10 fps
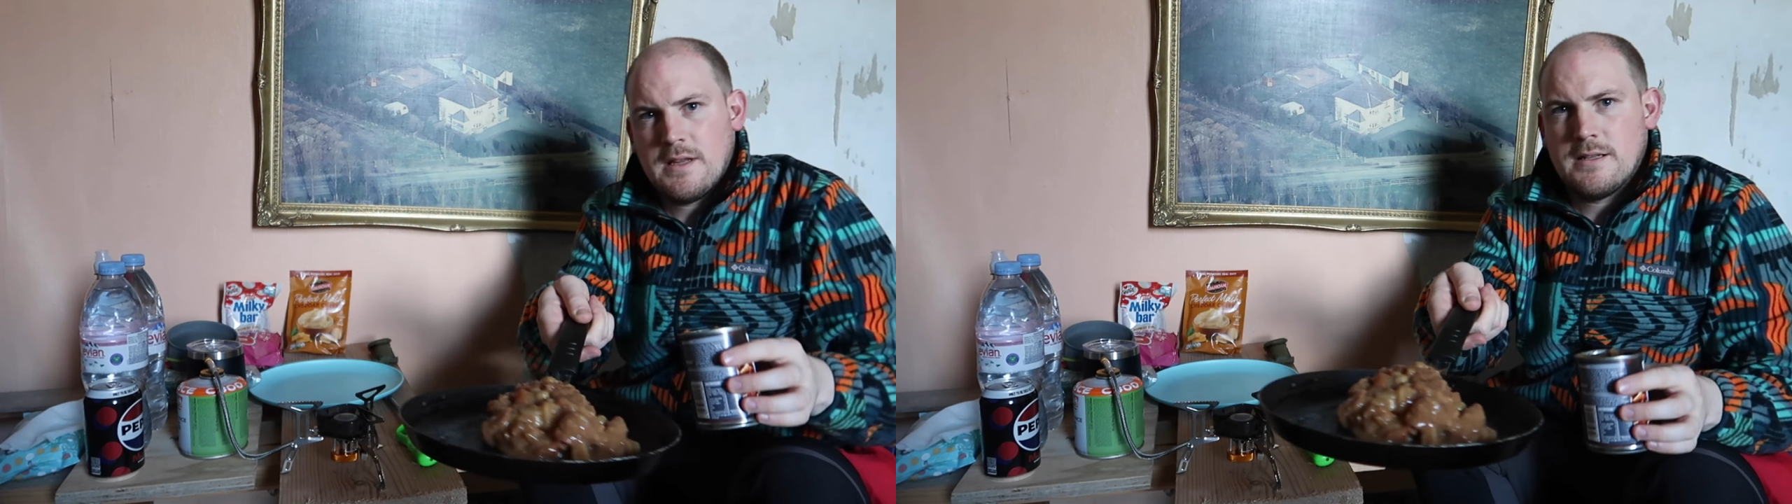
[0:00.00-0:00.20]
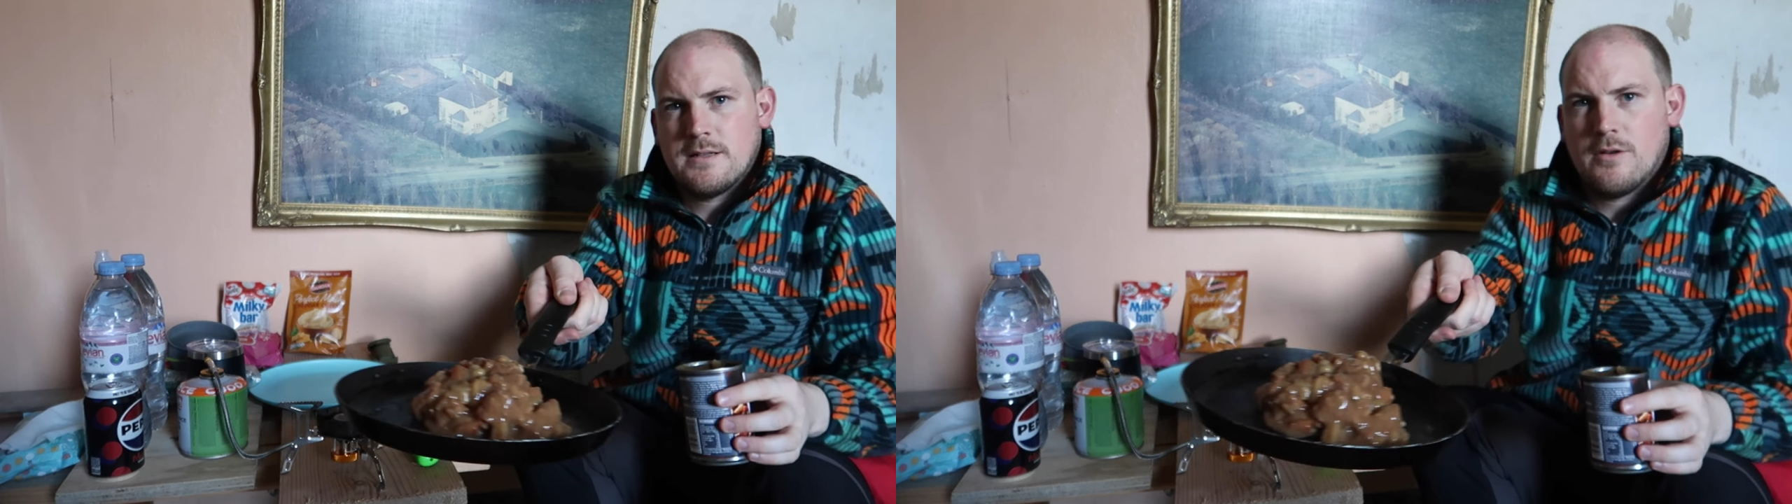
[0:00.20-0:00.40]

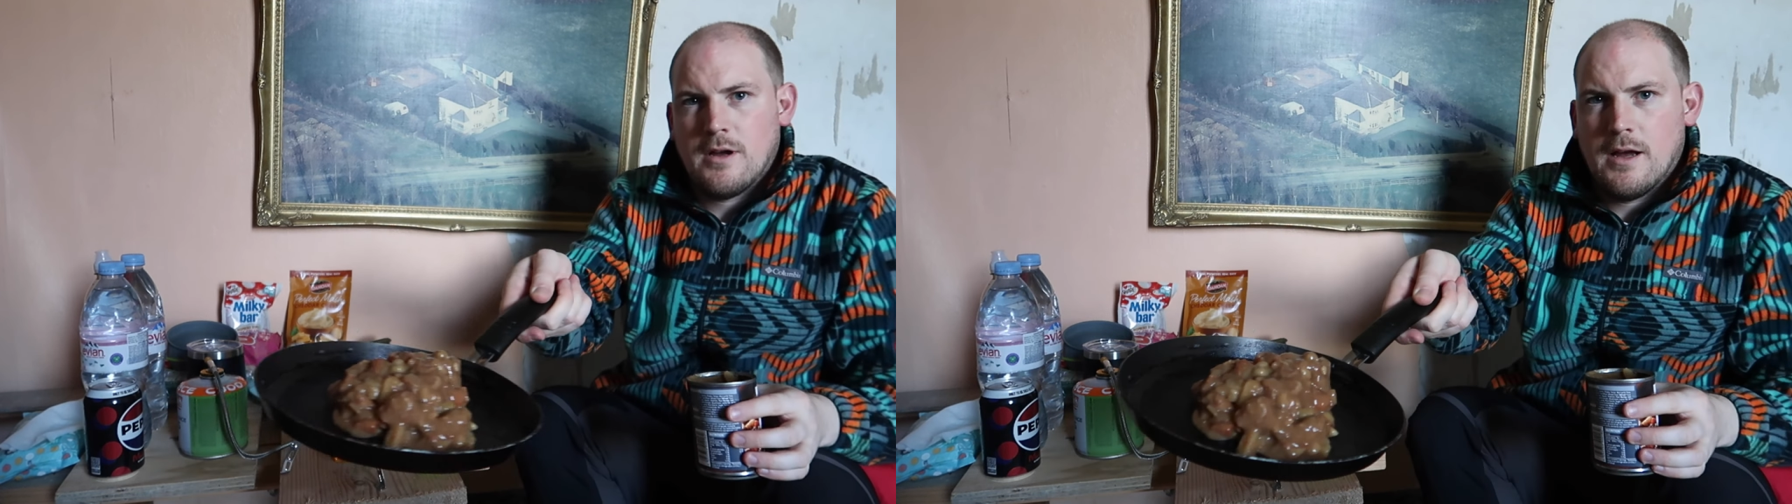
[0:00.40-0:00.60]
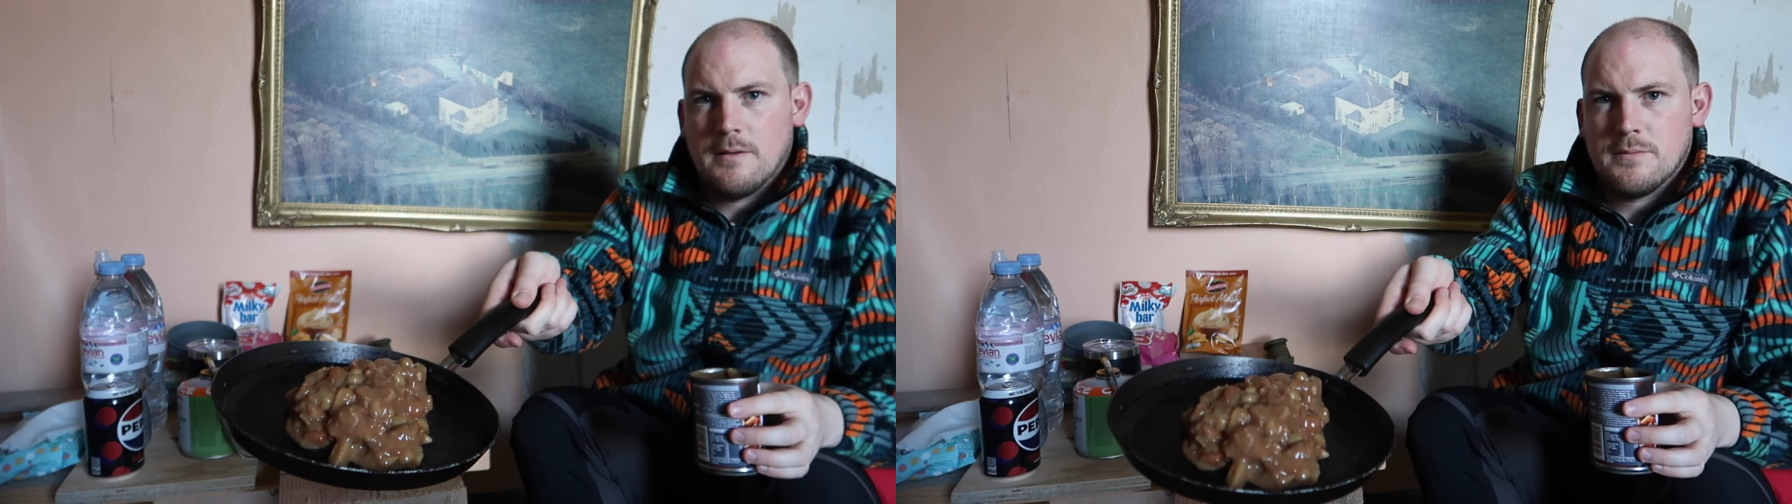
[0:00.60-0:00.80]
It's not
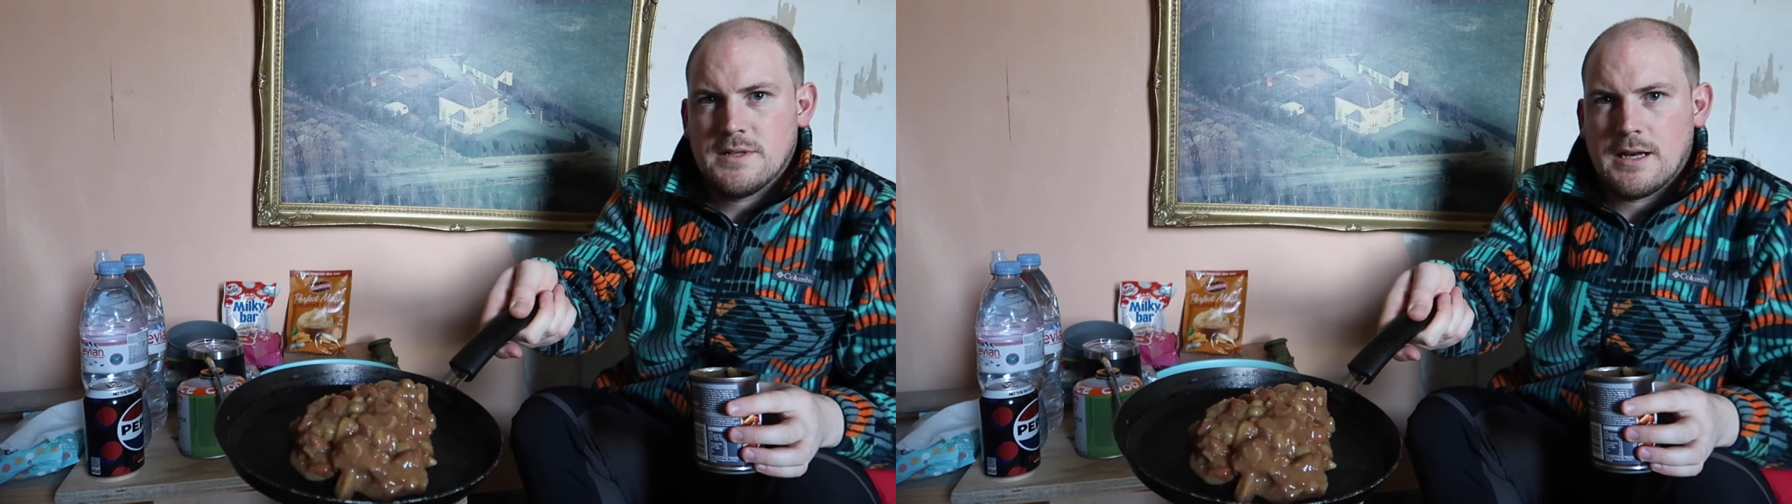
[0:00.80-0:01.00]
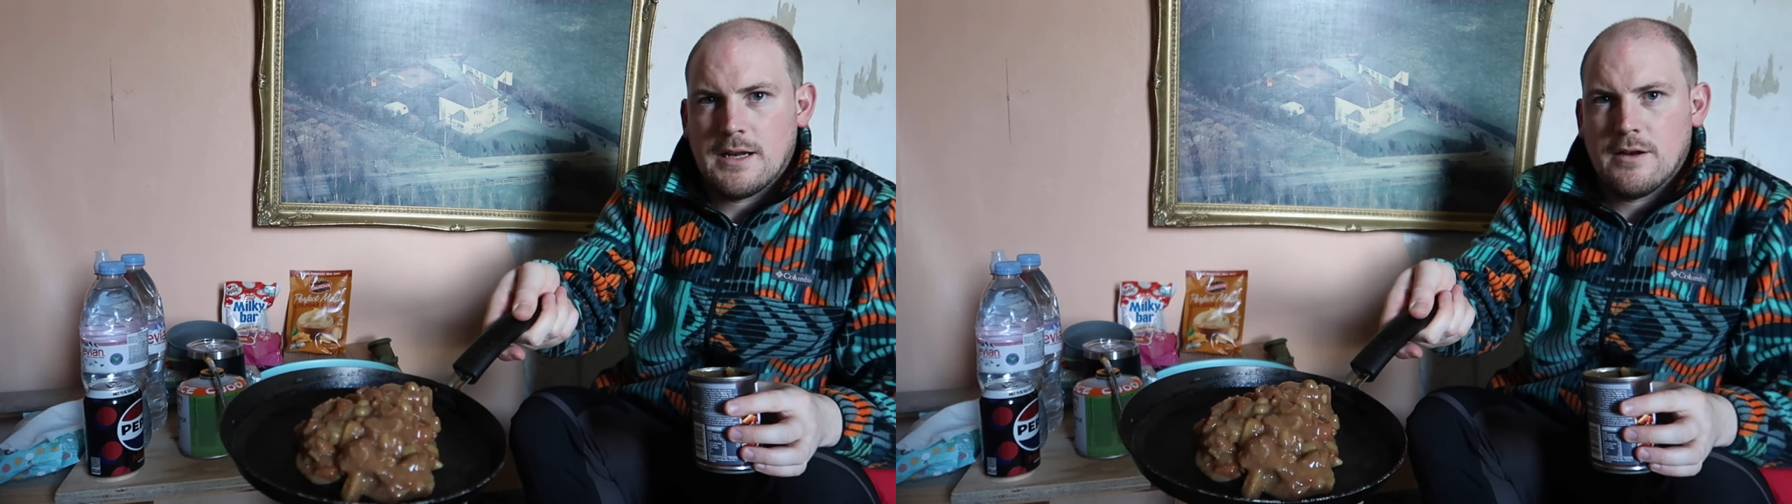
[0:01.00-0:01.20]
a
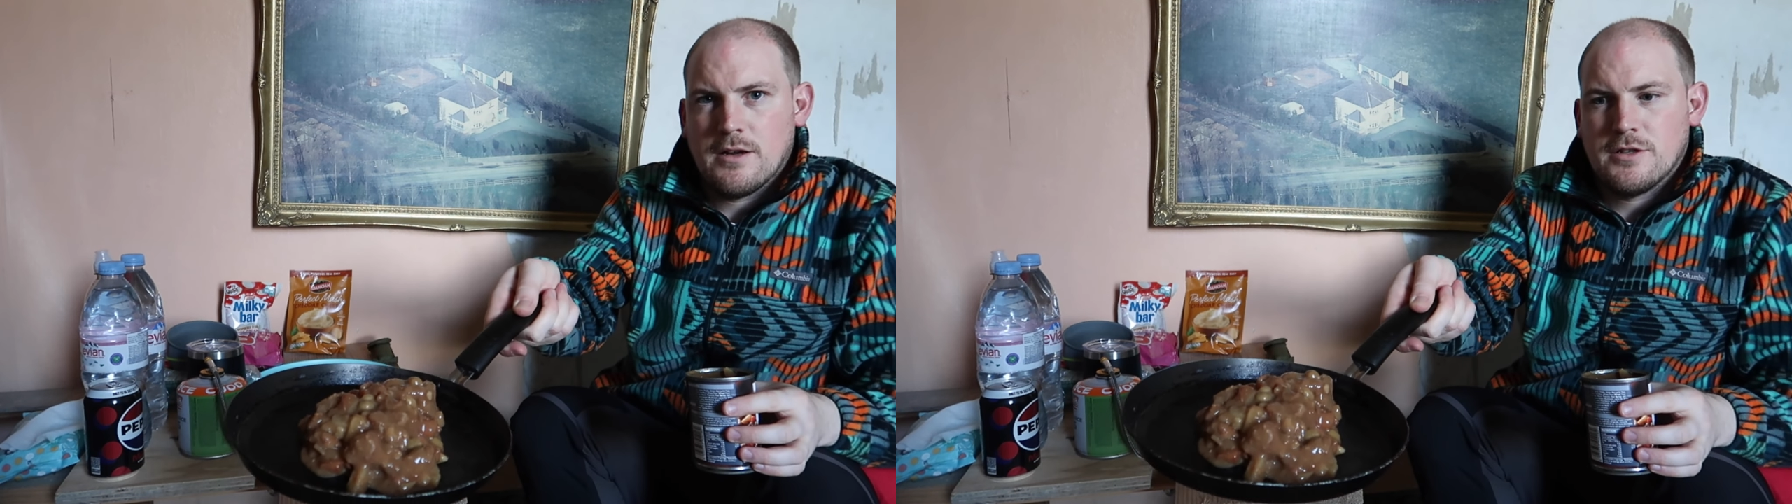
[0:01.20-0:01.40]
particularly nice